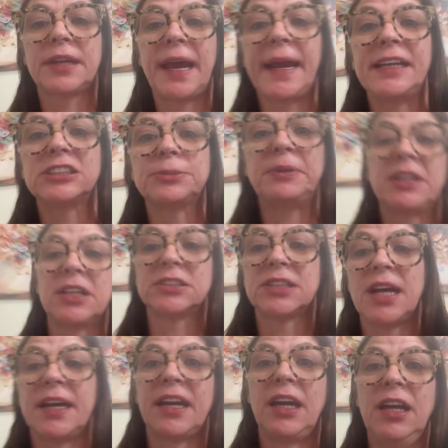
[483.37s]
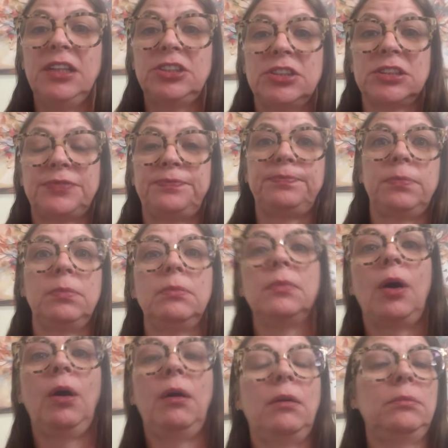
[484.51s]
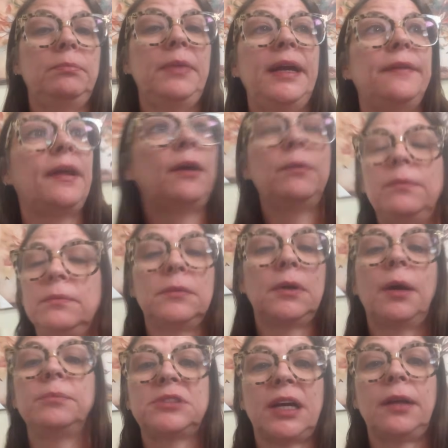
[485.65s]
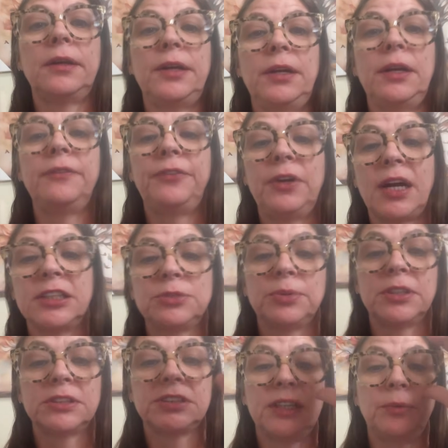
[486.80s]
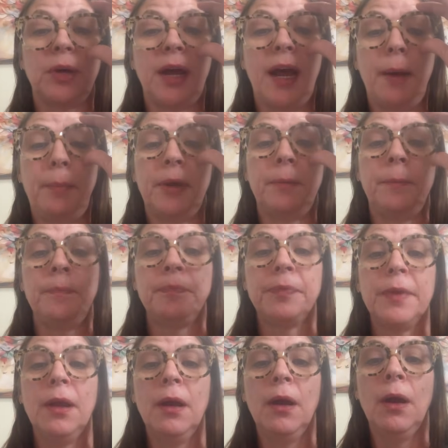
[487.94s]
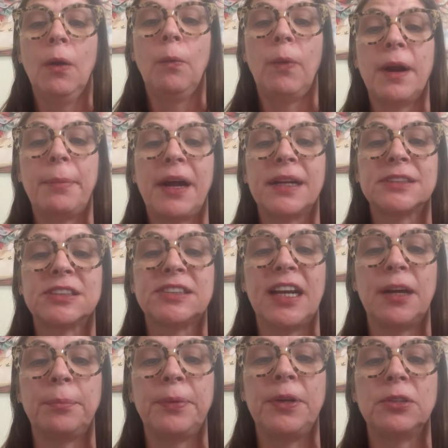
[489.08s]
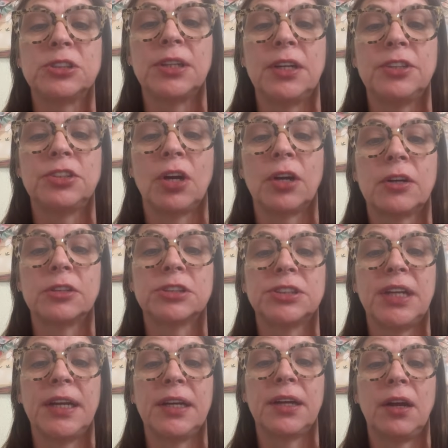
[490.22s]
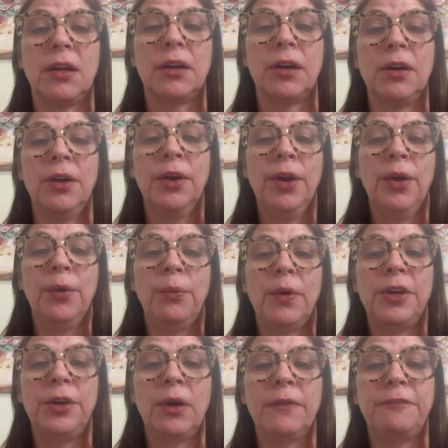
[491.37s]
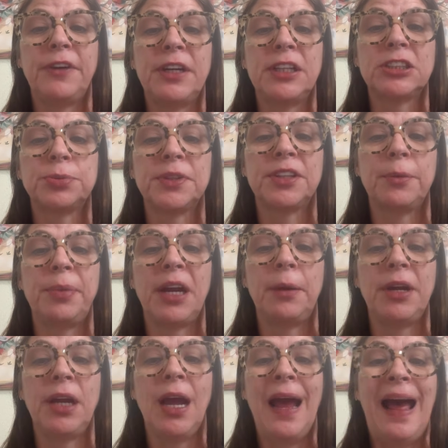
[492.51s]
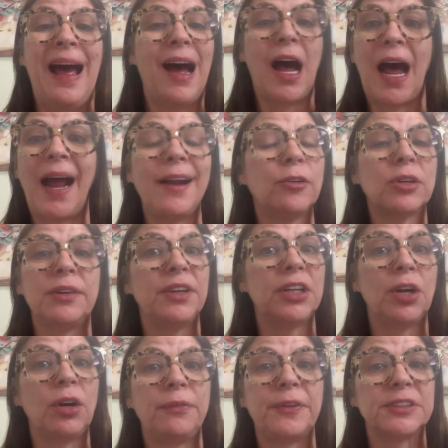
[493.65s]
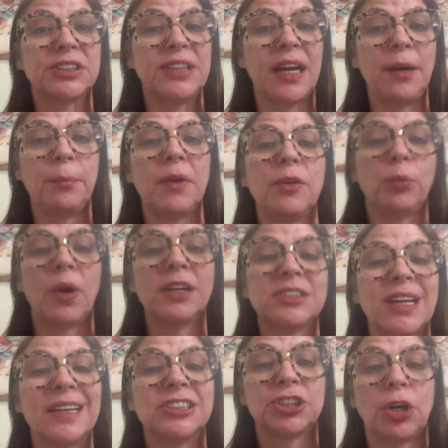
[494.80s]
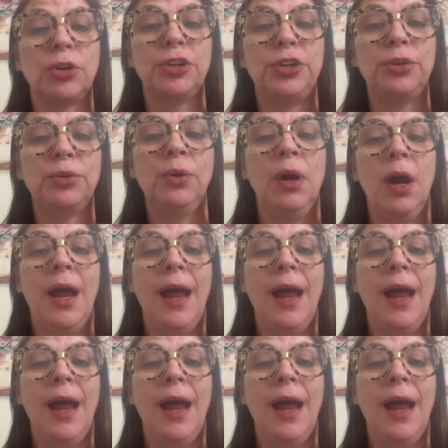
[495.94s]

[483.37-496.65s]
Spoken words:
case because, like, it just, oh man, I'm telling you, if you guys would have seen what happened. What about a stamp using a darker stain color when you are finished with the baby? I don't even know if a stamp, once I show you